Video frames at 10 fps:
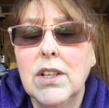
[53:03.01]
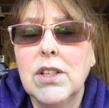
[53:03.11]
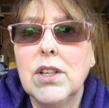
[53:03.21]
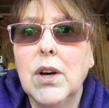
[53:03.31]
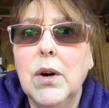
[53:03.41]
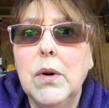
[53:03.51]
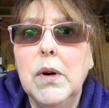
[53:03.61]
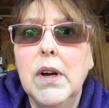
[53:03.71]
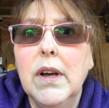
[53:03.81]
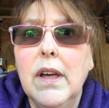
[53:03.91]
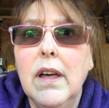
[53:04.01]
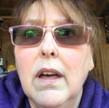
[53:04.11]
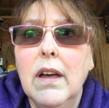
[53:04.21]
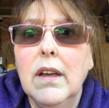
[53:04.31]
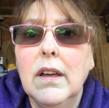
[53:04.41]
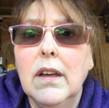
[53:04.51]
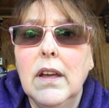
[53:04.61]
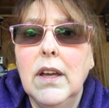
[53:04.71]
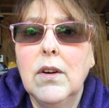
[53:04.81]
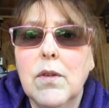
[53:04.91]
So,
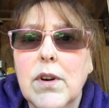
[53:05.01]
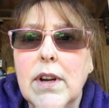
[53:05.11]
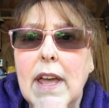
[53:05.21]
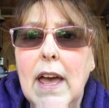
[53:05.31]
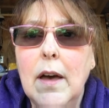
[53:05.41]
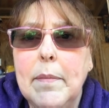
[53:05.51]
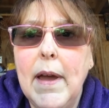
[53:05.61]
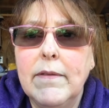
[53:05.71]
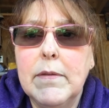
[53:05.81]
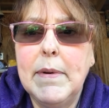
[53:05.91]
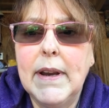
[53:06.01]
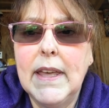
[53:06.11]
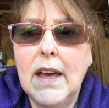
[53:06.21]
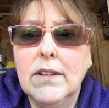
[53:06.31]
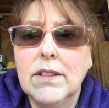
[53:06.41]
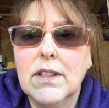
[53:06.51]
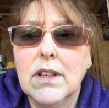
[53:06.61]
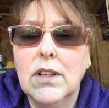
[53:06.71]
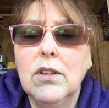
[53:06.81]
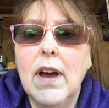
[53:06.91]
in order to help everybody else,
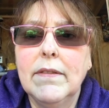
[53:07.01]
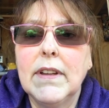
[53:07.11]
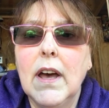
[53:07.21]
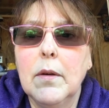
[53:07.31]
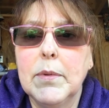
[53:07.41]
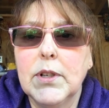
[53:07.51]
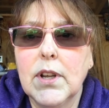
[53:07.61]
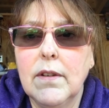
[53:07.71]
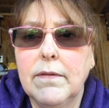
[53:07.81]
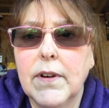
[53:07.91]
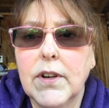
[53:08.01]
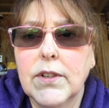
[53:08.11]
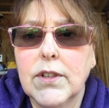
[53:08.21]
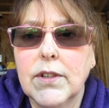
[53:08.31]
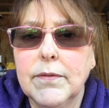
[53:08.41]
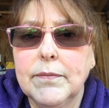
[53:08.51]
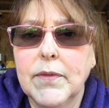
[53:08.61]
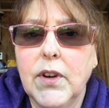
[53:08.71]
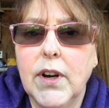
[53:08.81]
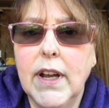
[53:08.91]
you have to help yourself first.
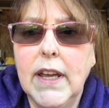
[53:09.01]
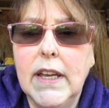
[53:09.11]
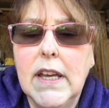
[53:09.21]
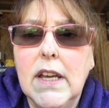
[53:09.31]
All right?